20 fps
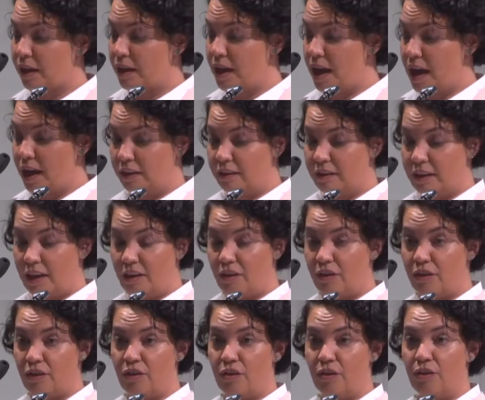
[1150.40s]

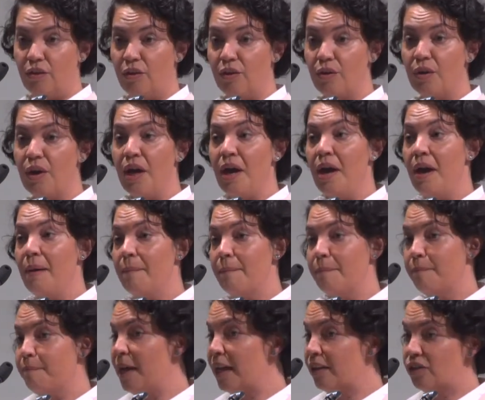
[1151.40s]
access to
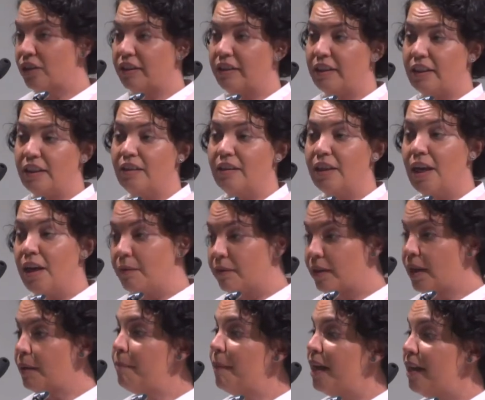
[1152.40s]
mattresses
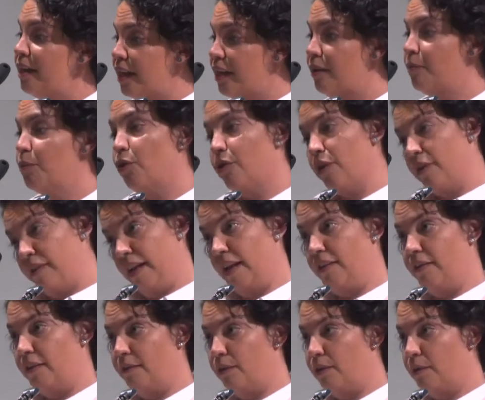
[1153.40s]
some may need more
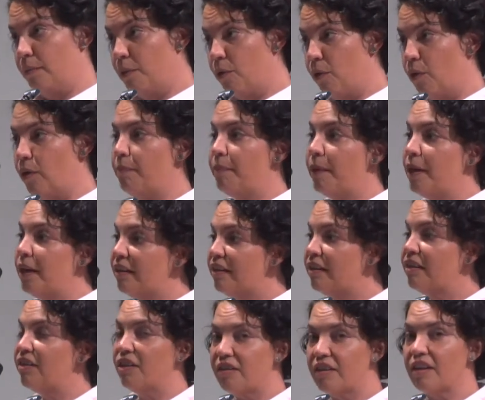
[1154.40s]
intensive support but it's
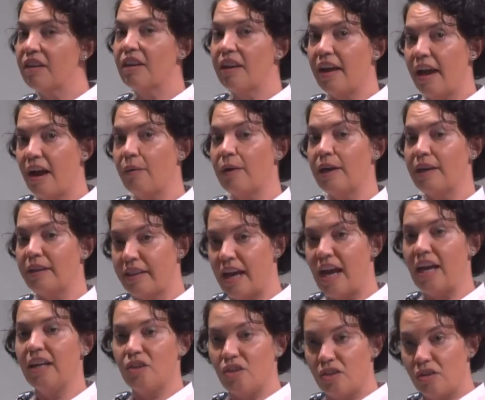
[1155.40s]
just allowing
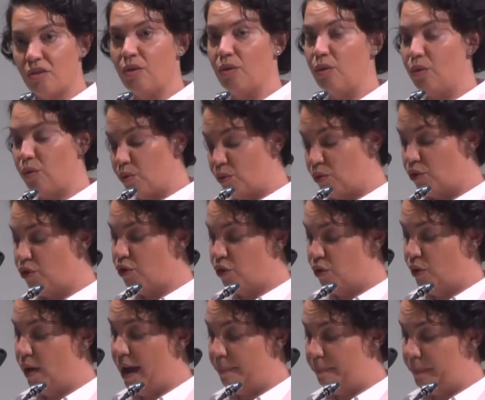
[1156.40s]
that to to
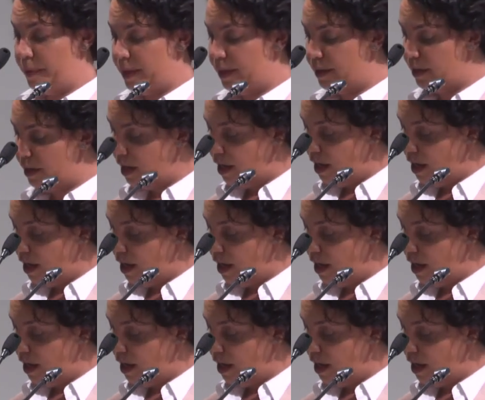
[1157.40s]
happen